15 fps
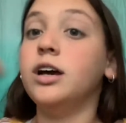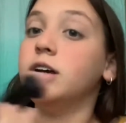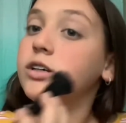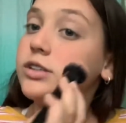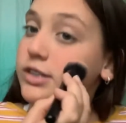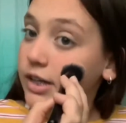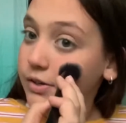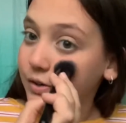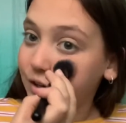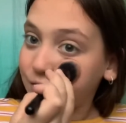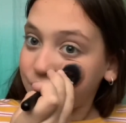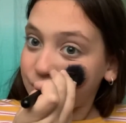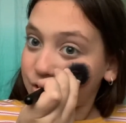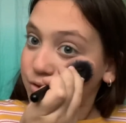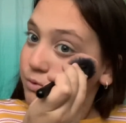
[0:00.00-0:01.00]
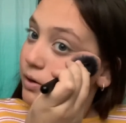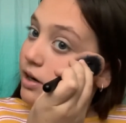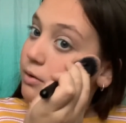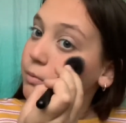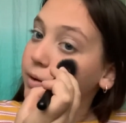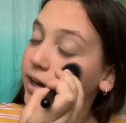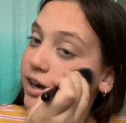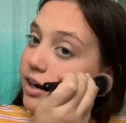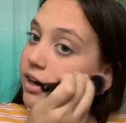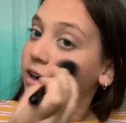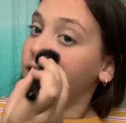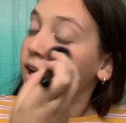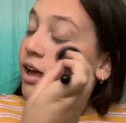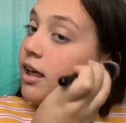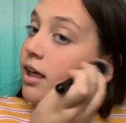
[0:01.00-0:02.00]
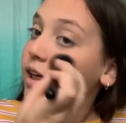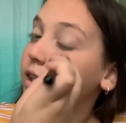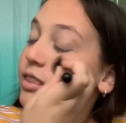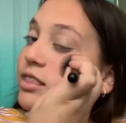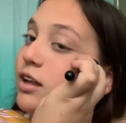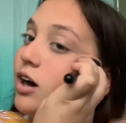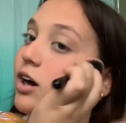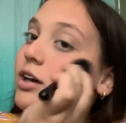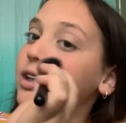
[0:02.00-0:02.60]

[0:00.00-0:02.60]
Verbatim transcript: So if you want to wear long